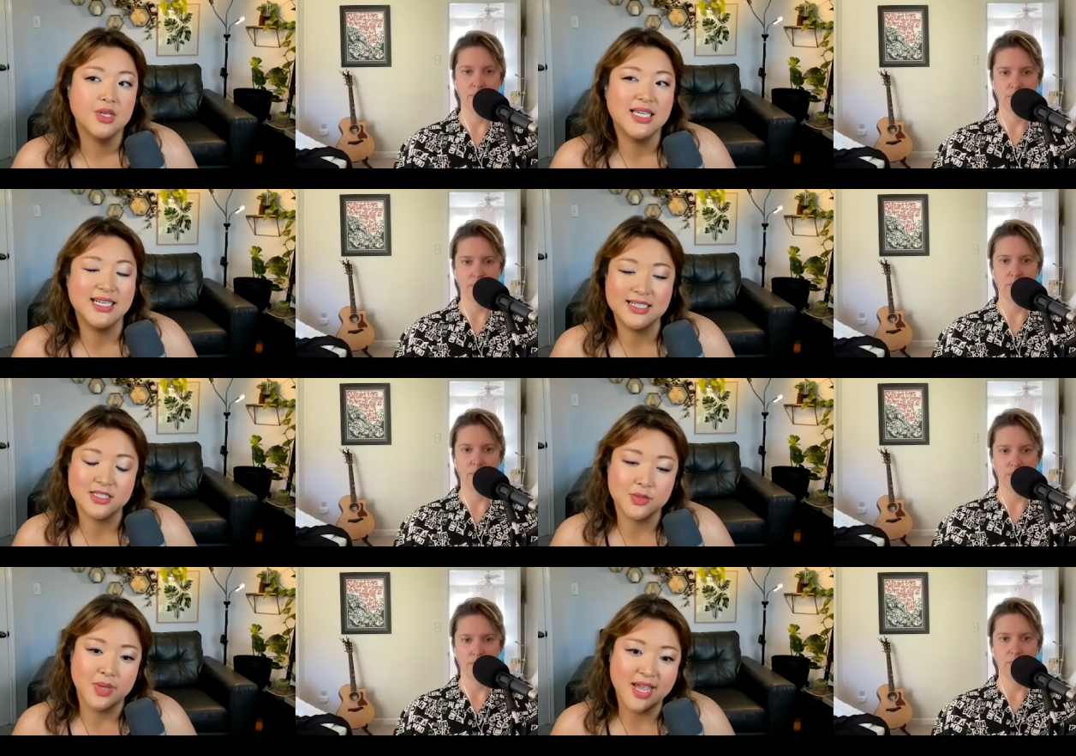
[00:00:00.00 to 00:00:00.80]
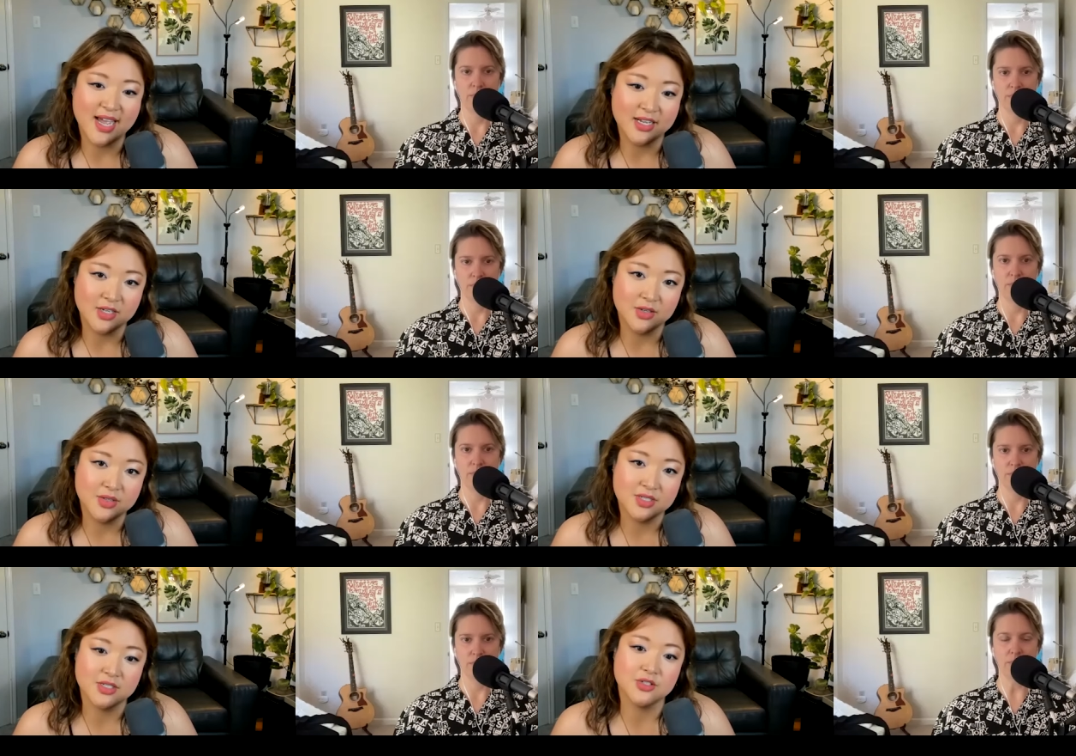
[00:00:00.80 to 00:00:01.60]
Speaker 1: it eats away at you
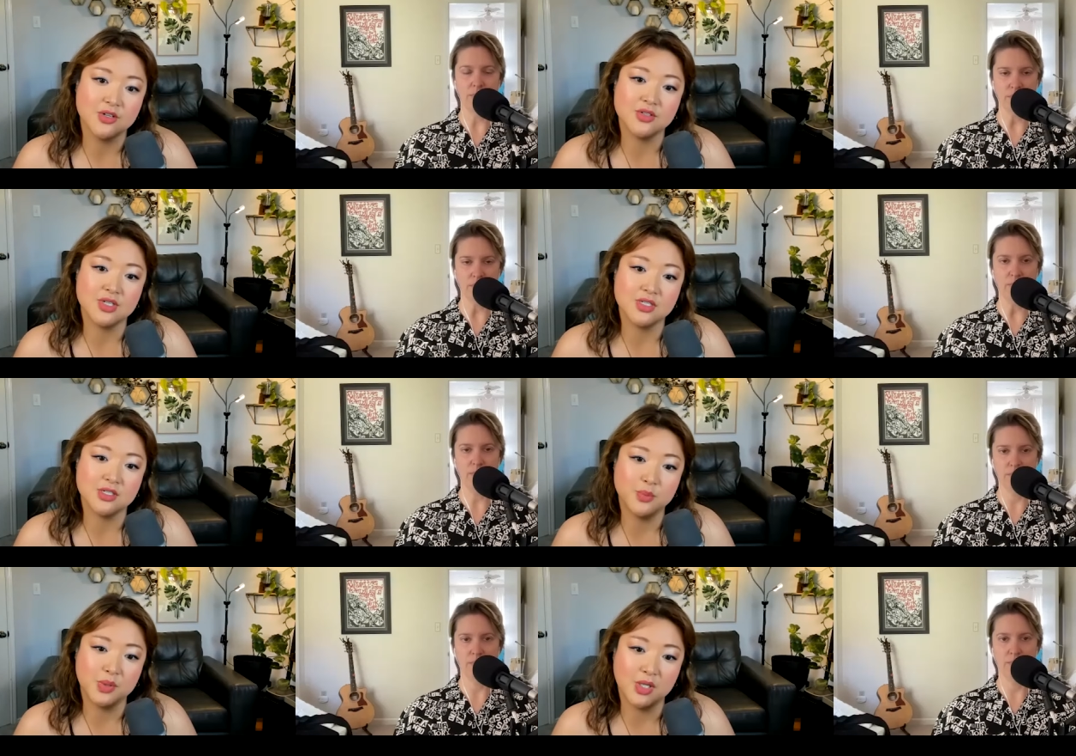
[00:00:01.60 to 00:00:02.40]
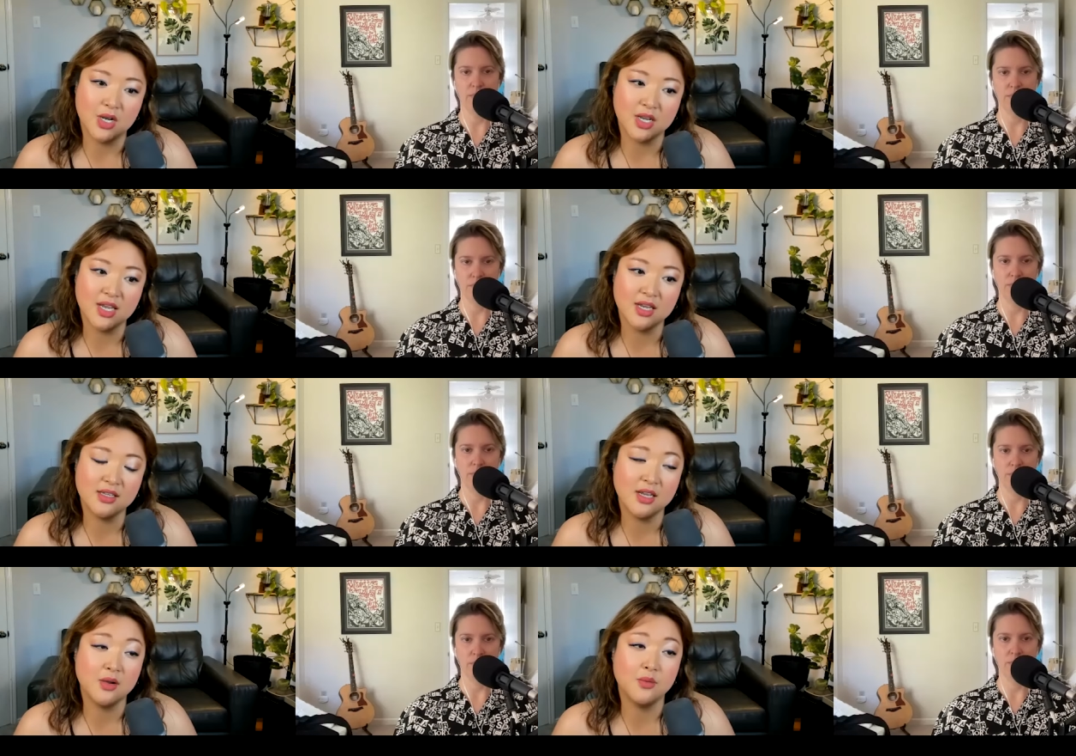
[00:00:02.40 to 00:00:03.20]
because there's mm-hmm. no sense of belonging
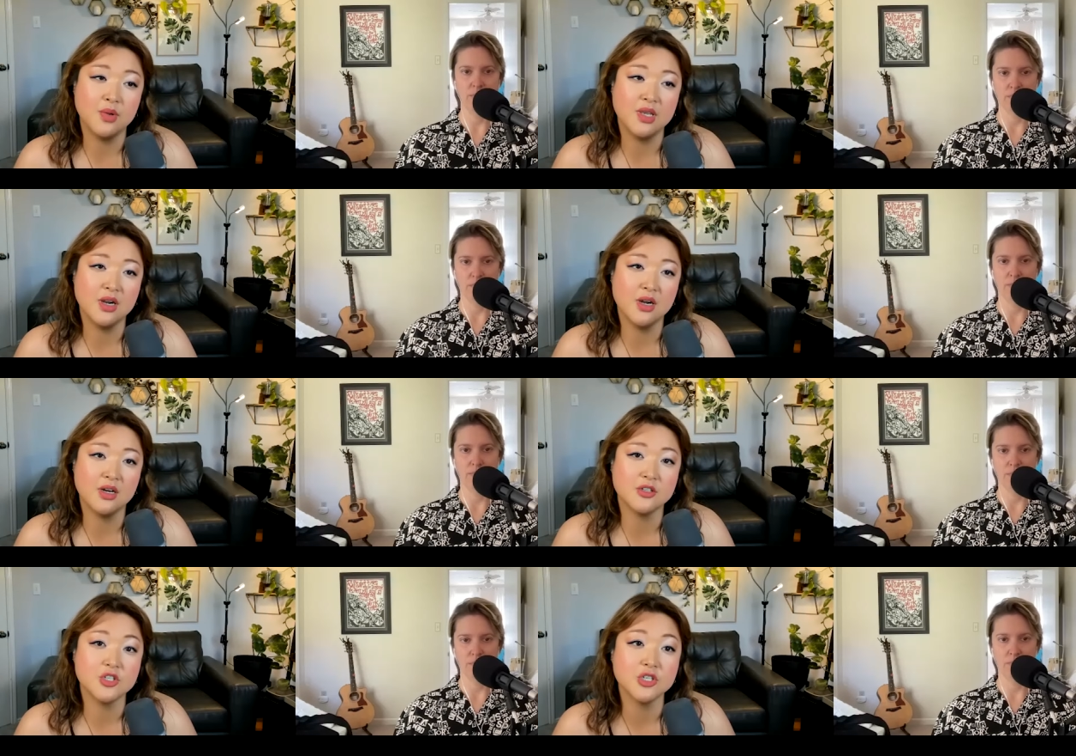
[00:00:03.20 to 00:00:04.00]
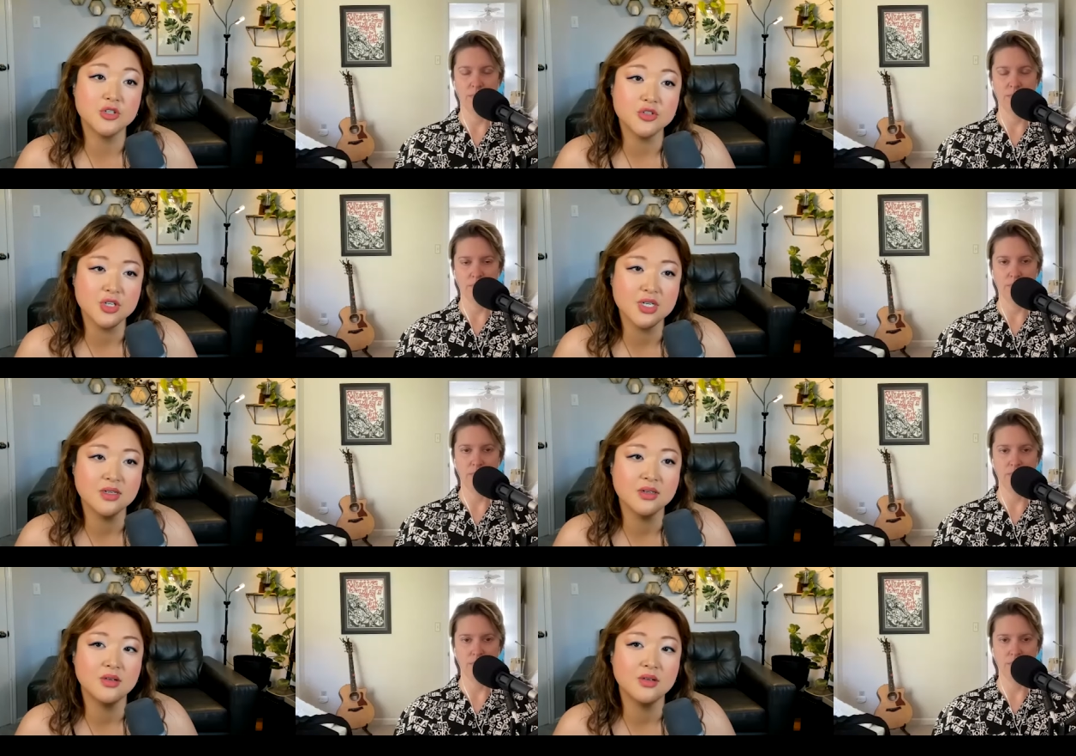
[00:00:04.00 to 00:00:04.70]
like we are children